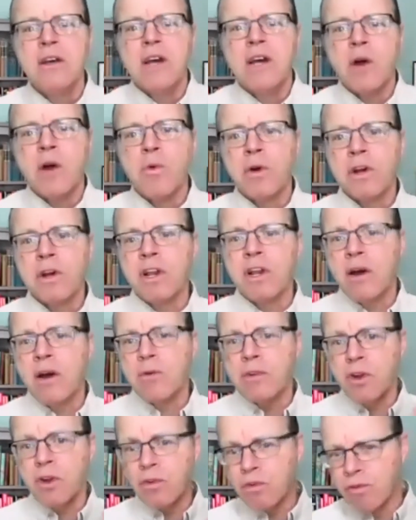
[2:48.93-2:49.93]
I work a lot
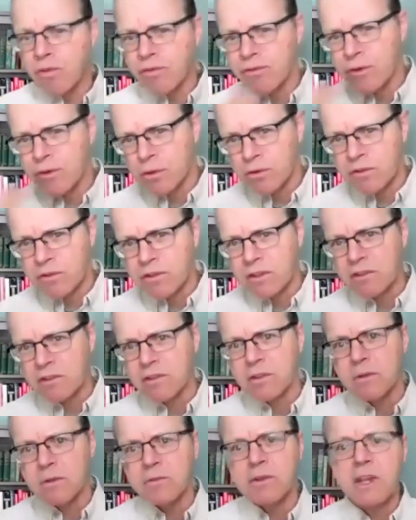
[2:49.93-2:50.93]
with local food
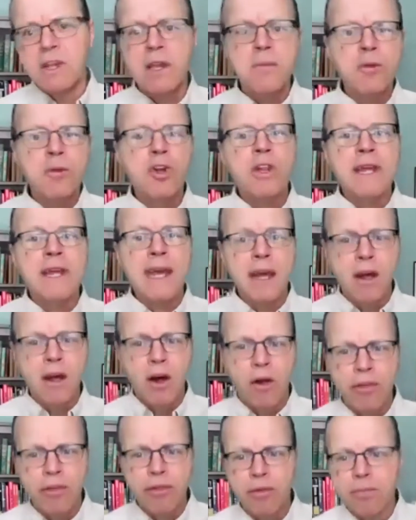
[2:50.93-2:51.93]
systems and community
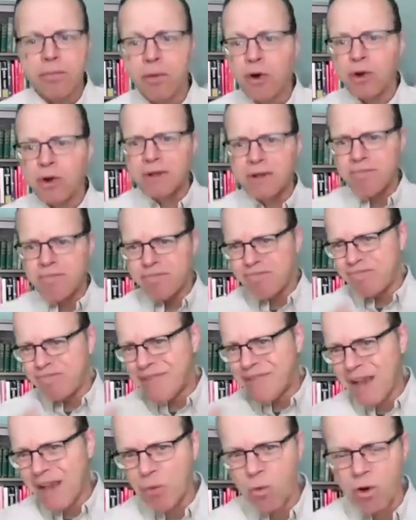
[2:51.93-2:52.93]
health, building
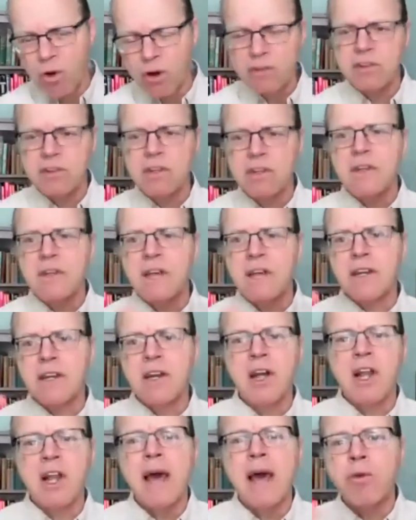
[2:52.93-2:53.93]
networks and
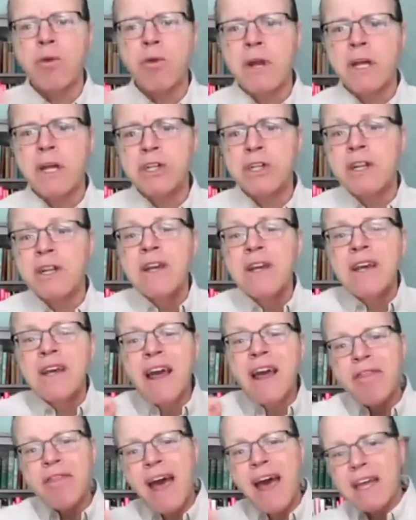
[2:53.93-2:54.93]
collaboration.
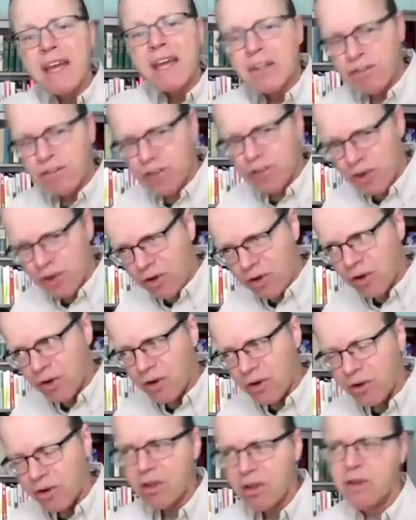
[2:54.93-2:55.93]
And that in
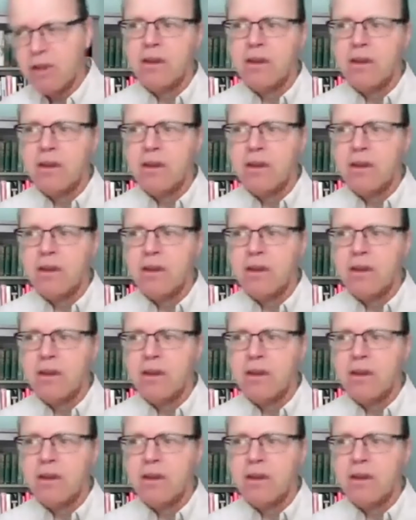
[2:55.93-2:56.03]
turn